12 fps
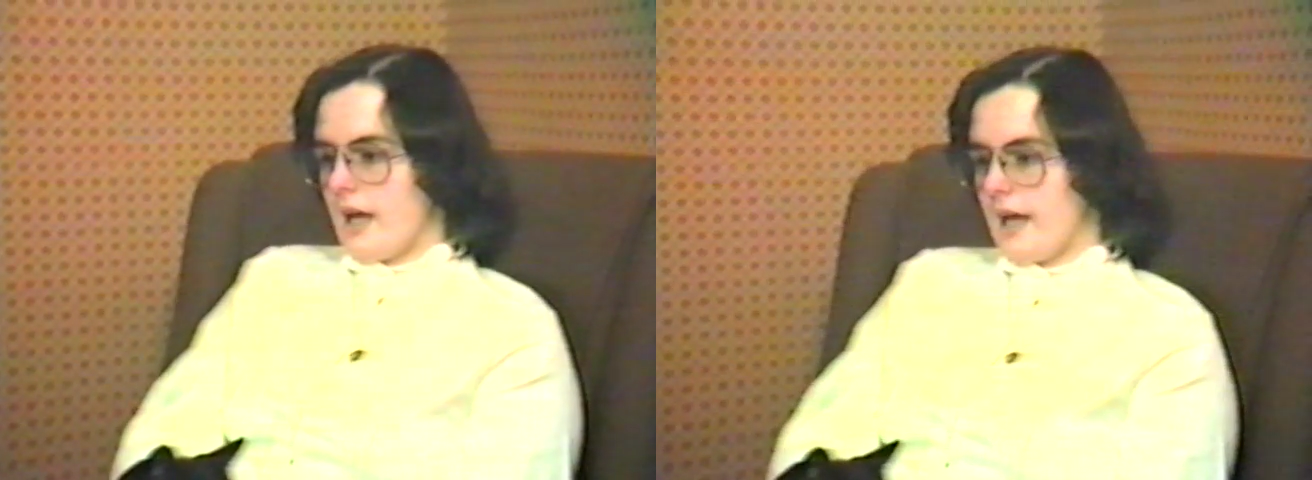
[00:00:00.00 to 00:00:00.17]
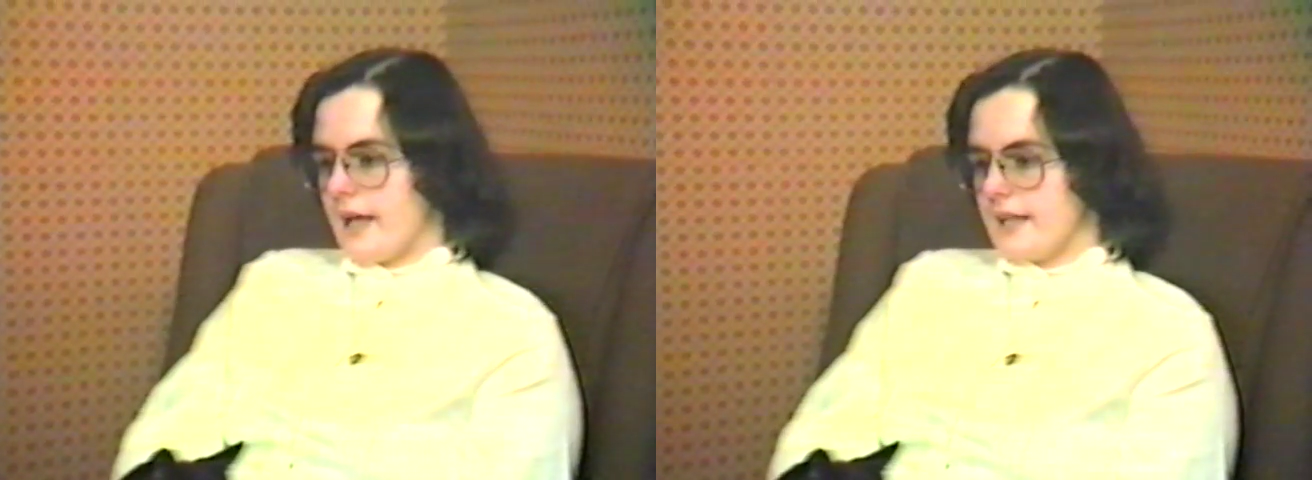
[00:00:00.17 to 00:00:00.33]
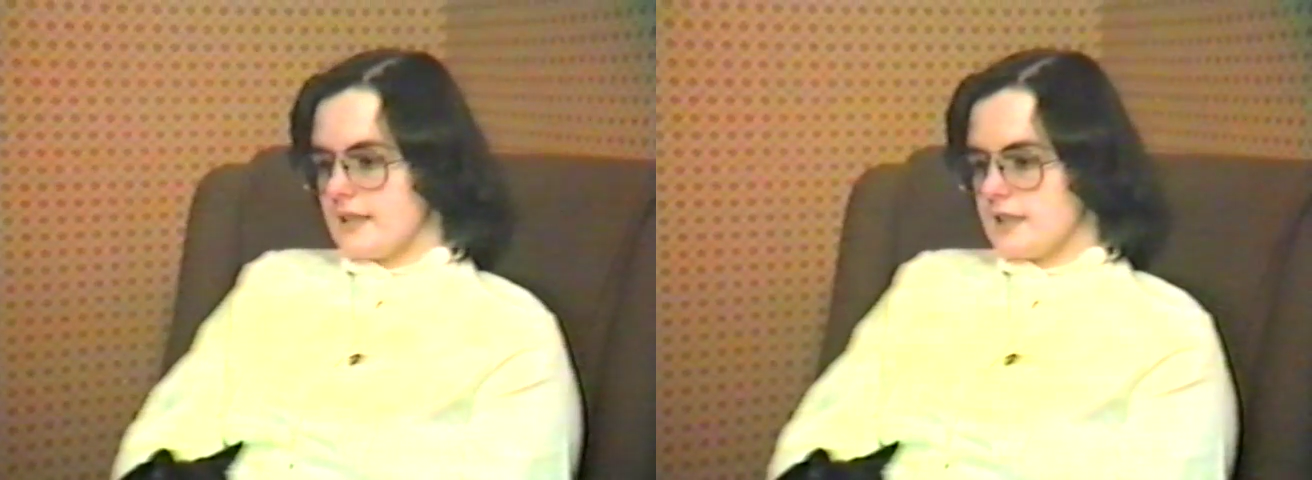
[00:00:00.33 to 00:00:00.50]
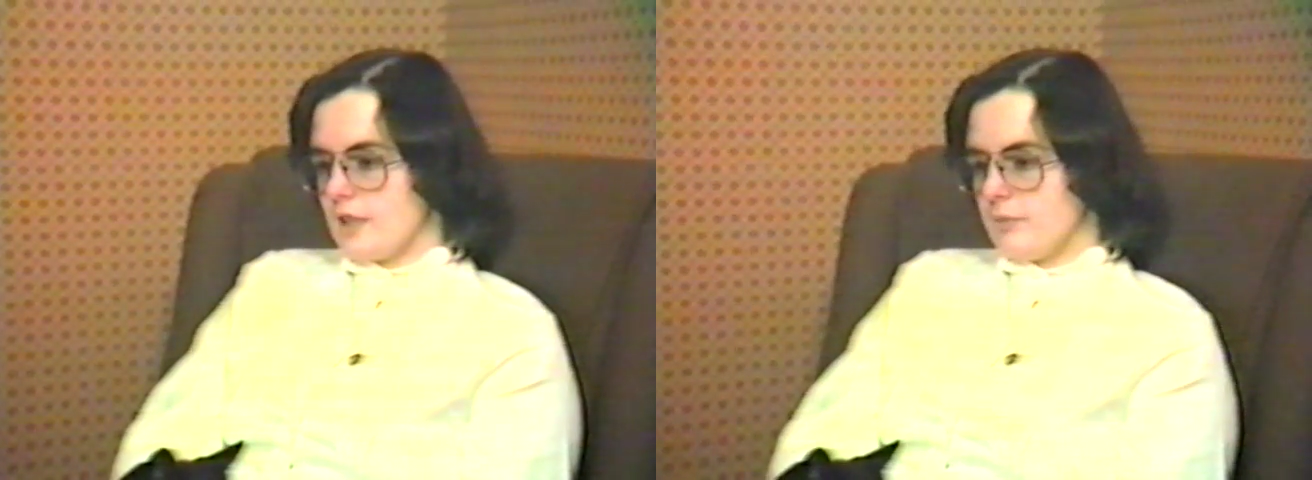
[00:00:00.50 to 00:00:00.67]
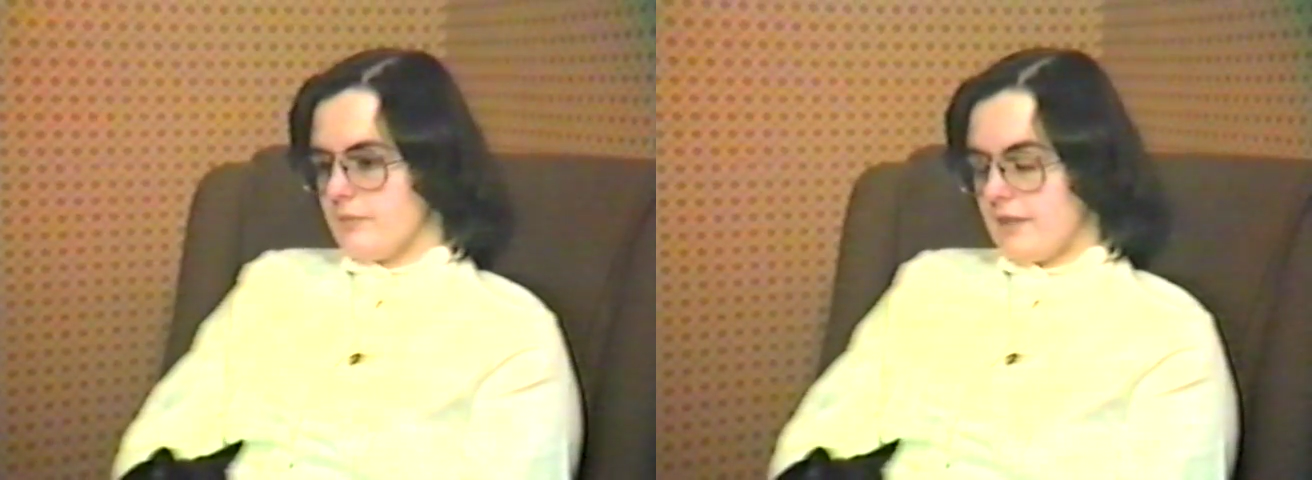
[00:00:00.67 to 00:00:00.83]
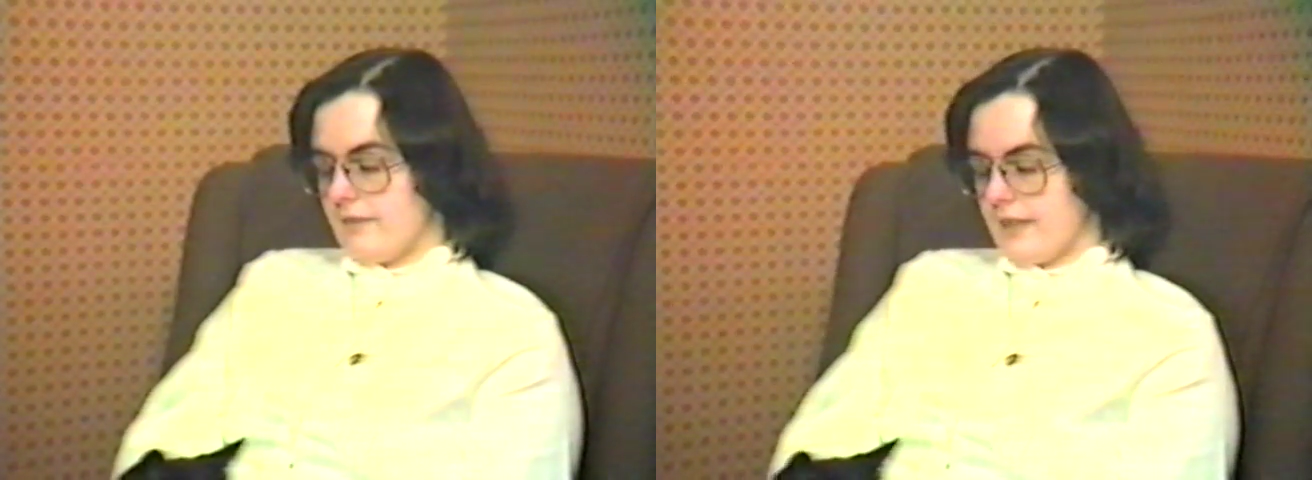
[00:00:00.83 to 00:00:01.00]
And
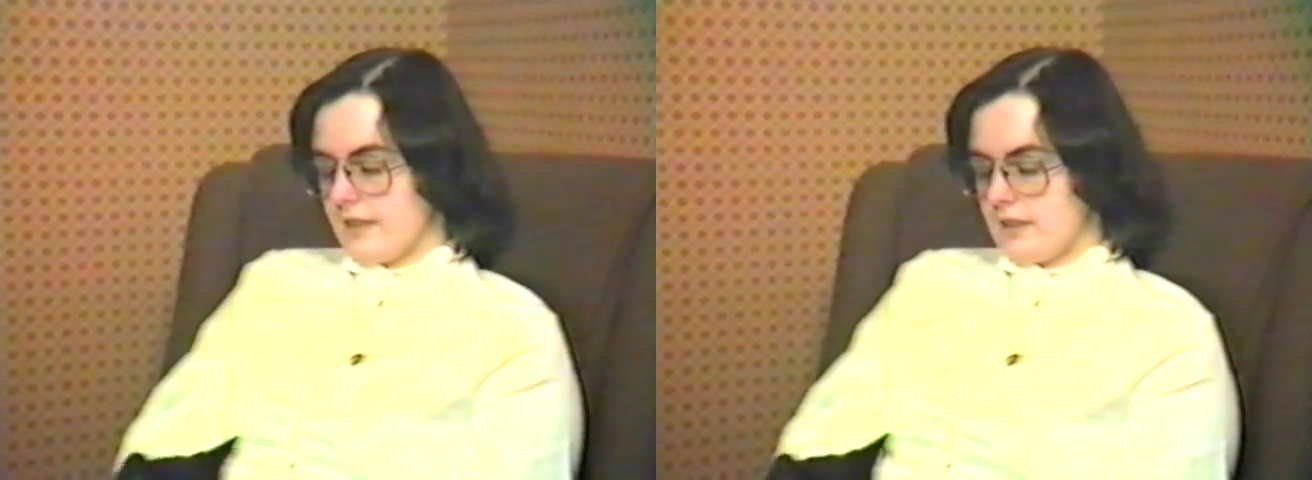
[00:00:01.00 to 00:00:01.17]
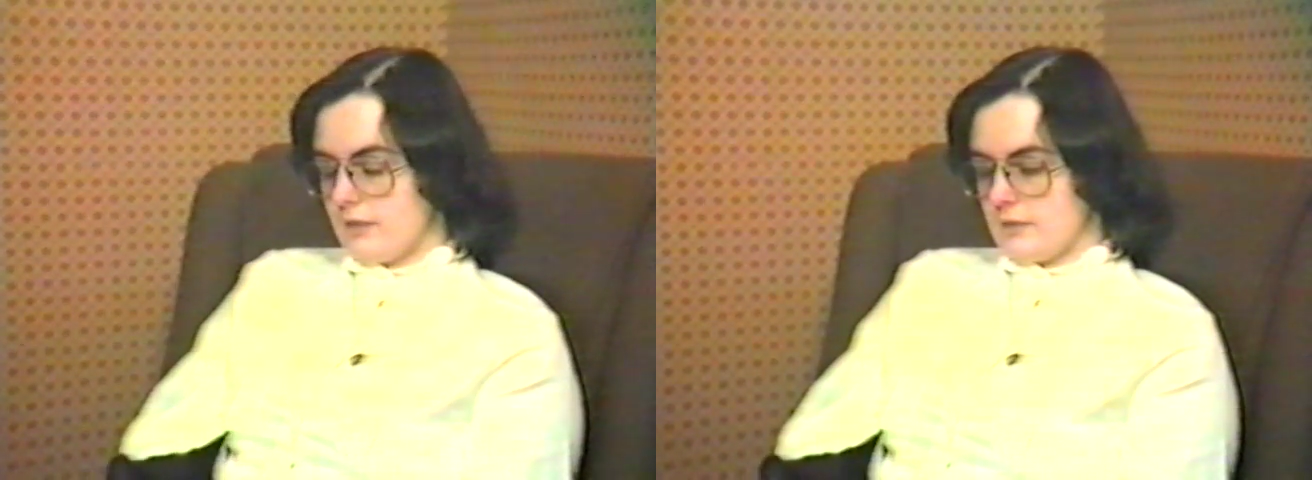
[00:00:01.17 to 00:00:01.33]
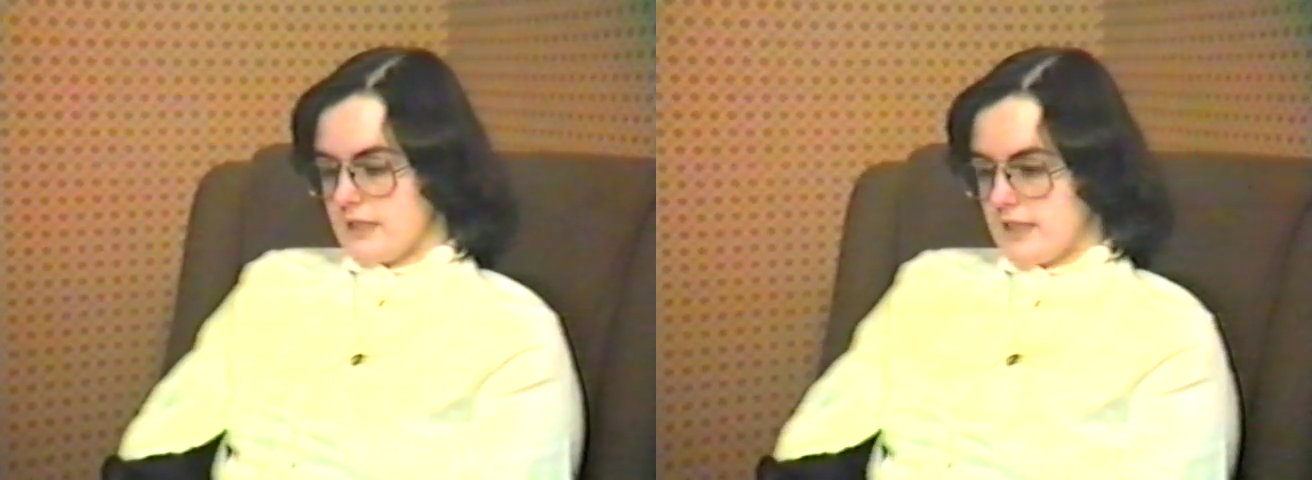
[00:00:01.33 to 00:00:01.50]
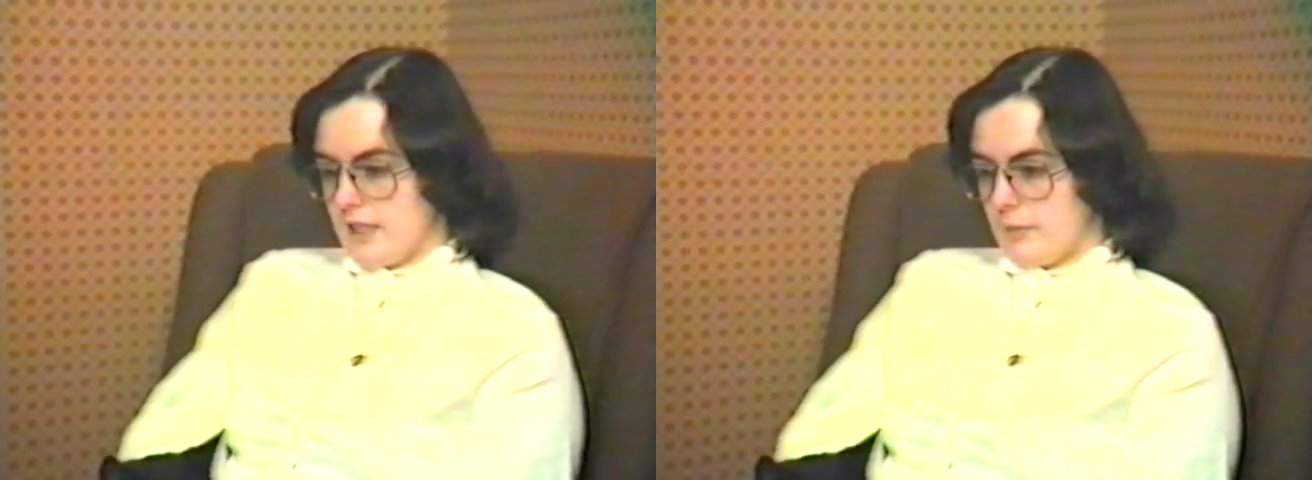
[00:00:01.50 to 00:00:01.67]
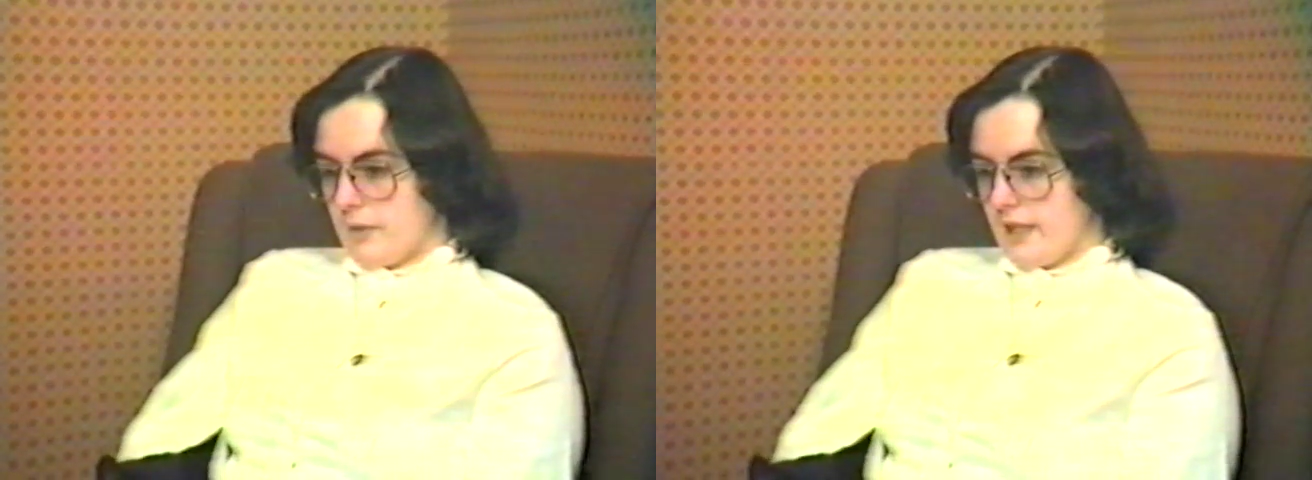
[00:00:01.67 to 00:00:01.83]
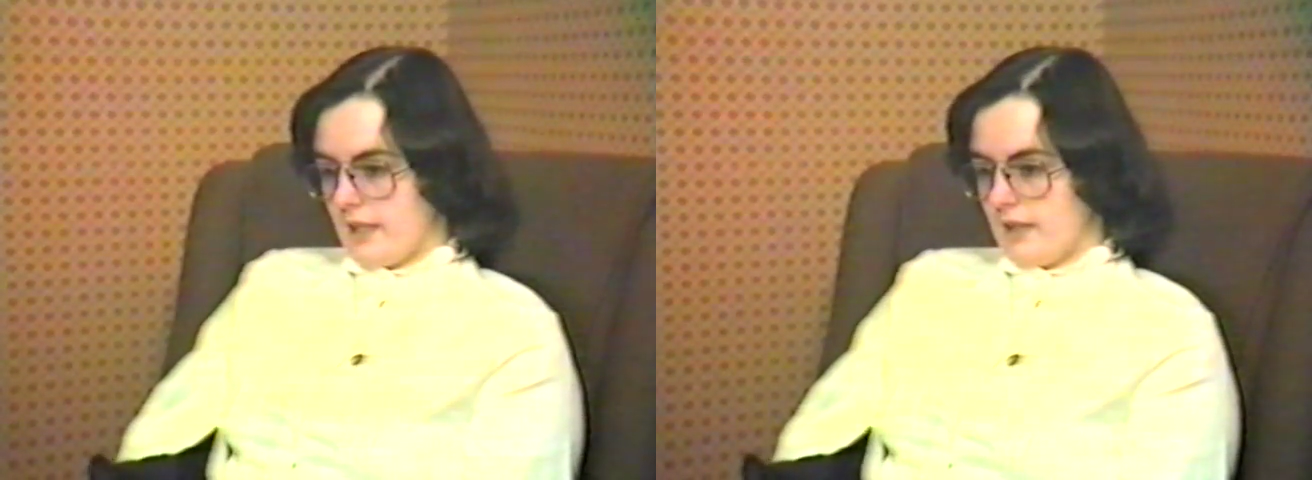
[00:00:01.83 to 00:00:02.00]
um, they found that it was
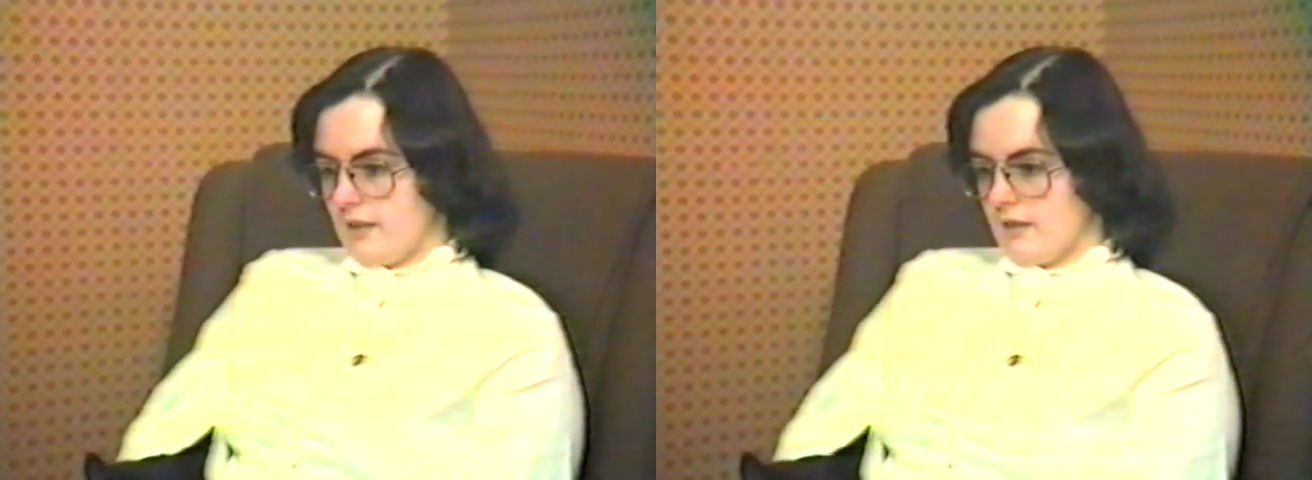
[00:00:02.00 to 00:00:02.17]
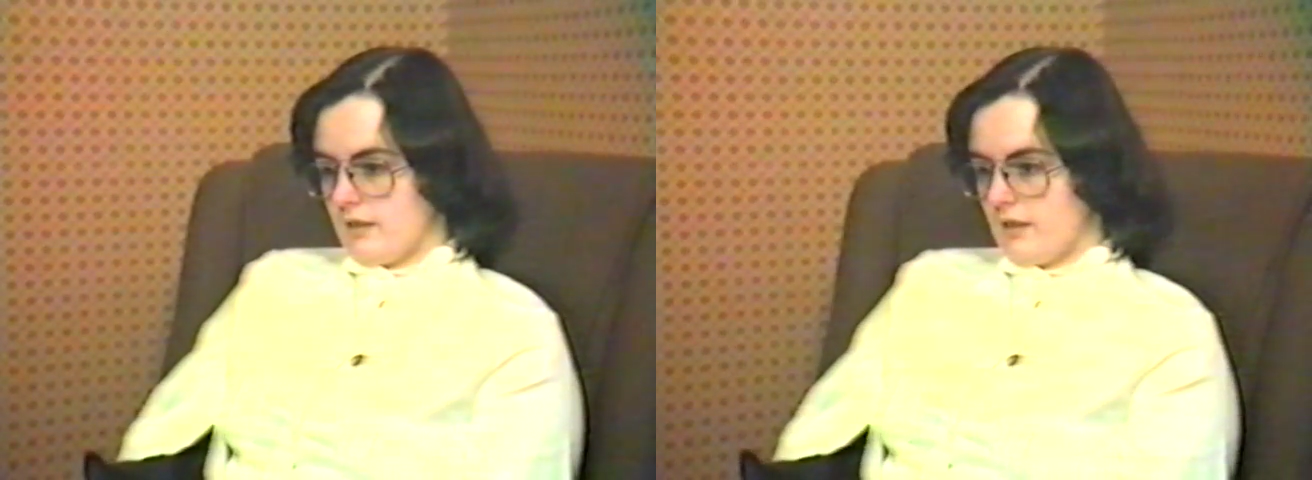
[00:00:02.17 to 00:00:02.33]
TB.